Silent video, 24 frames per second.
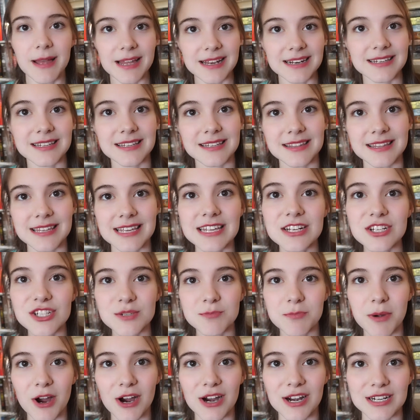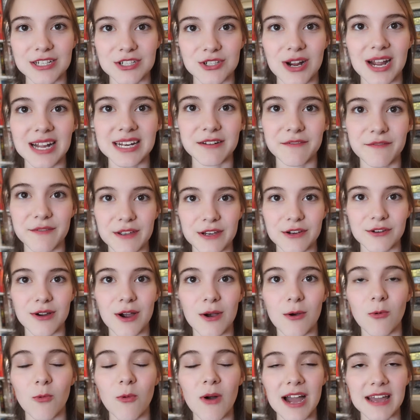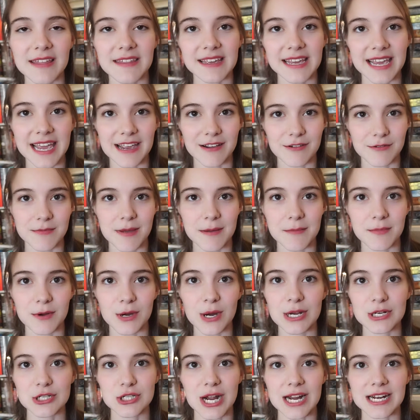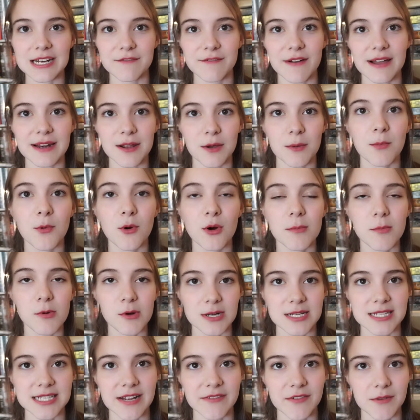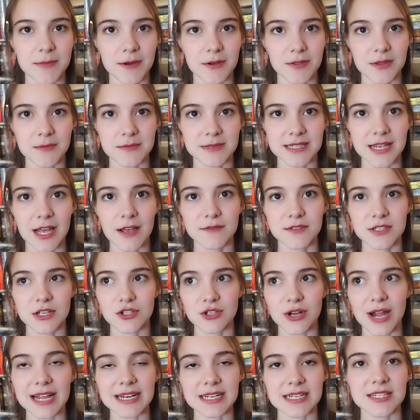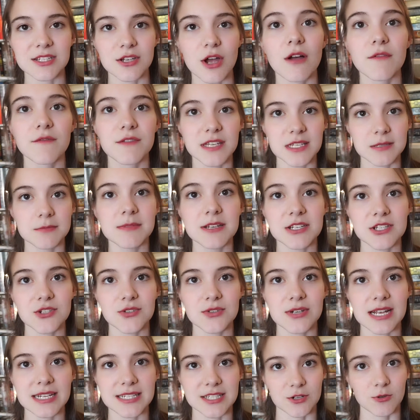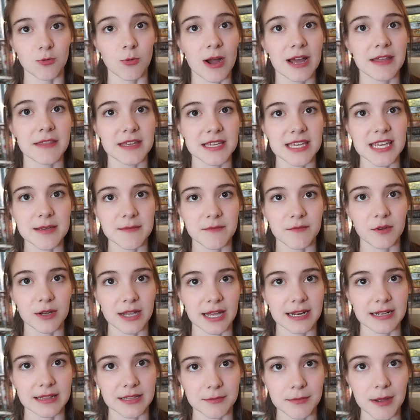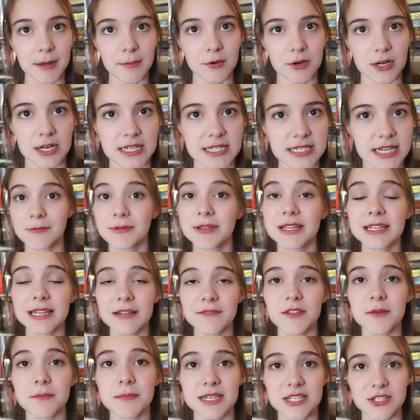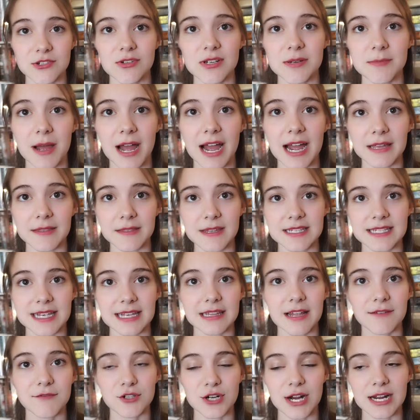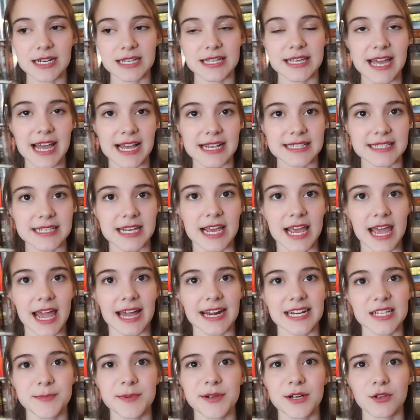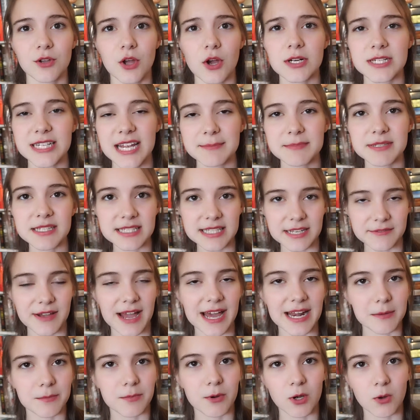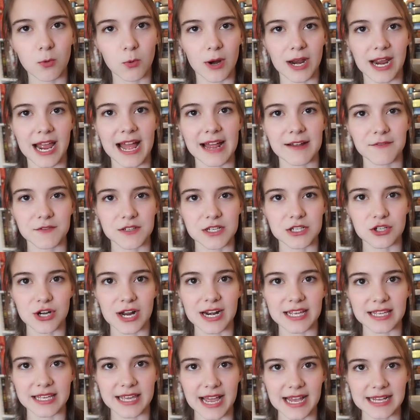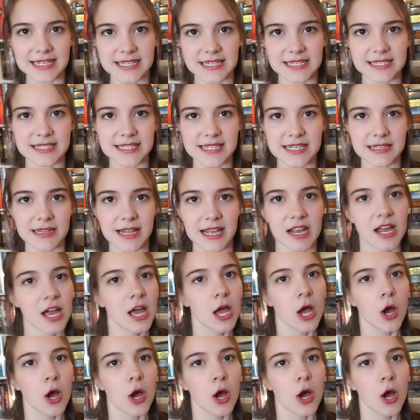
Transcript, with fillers: spend each part trying to figure out why they can't remember and trying to find out more and more stuff about themselves to try to solve this mystery as to why they keep forgetting their memories. I really love the mystery behind this. I love trying to guess, and it's been a long time since I've had a book where I have to try to guess and see like